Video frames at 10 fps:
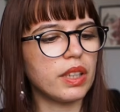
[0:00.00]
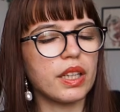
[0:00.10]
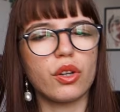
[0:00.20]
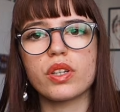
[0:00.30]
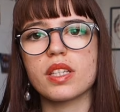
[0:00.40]

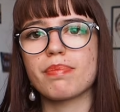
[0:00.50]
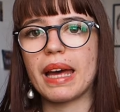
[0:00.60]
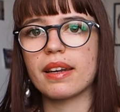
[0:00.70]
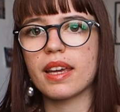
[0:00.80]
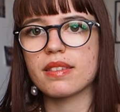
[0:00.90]
not as
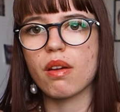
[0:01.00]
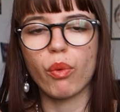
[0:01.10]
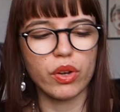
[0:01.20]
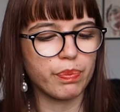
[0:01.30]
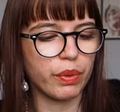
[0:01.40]
badly as it
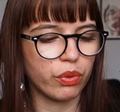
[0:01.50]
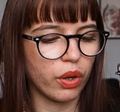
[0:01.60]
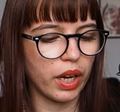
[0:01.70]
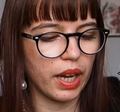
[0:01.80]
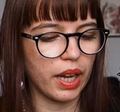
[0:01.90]
was before
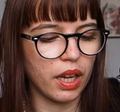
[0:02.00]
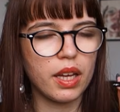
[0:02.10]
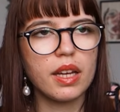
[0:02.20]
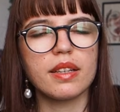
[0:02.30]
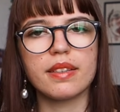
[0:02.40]
I
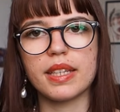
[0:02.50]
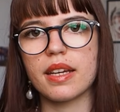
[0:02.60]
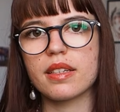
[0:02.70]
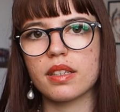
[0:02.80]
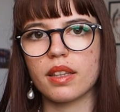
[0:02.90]

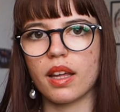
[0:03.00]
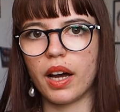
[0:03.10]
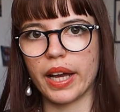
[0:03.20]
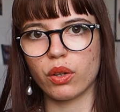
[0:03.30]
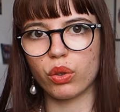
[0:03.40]
did the
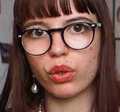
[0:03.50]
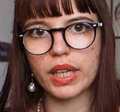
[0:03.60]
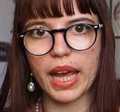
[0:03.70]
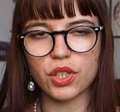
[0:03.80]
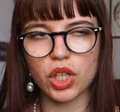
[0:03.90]
I-cord
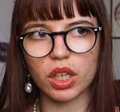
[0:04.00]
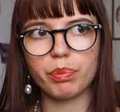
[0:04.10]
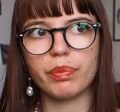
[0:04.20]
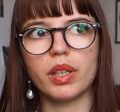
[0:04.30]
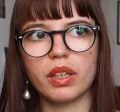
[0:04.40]
edging
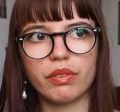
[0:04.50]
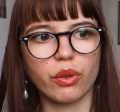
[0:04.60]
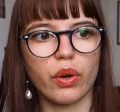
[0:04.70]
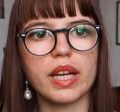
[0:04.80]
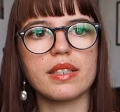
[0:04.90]

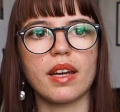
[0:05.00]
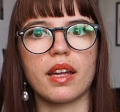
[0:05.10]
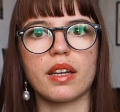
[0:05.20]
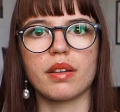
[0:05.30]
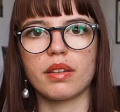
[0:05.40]
for it
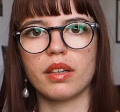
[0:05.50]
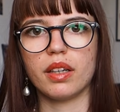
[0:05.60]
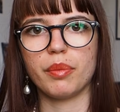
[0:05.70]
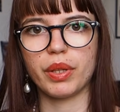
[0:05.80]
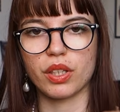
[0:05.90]
and
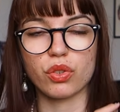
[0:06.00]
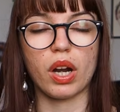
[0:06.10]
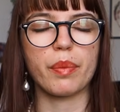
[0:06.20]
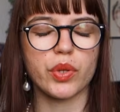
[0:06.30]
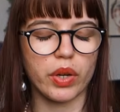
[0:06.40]
put the
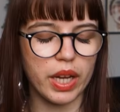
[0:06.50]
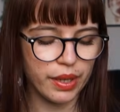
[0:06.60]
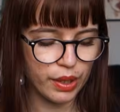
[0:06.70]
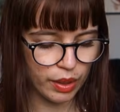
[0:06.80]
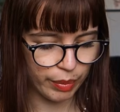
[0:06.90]
straps on it,
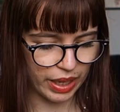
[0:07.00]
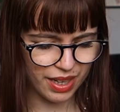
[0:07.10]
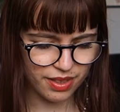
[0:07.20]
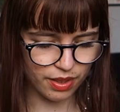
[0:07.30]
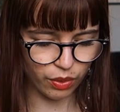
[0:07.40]
but it
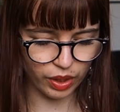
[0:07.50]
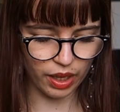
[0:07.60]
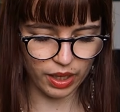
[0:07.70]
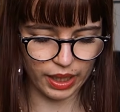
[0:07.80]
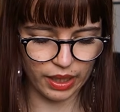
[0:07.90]
is still
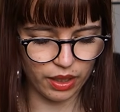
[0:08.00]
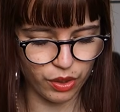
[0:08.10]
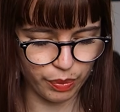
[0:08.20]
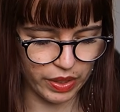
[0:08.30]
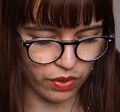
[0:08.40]
curling in a
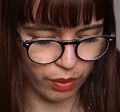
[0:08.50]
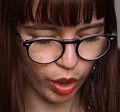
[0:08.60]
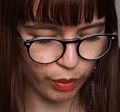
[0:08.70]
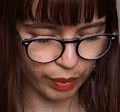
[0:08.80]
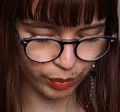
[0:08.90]
little bit, so I'm
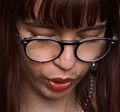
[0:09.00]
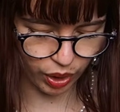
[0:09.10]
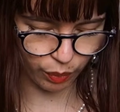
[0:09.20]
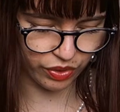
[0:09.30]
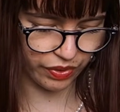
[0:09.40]
hoping
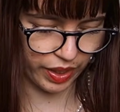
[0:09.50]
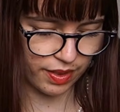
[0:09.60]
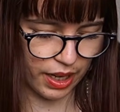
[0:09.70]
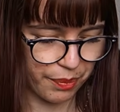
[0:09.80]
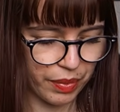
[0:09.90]
blocking will fix that.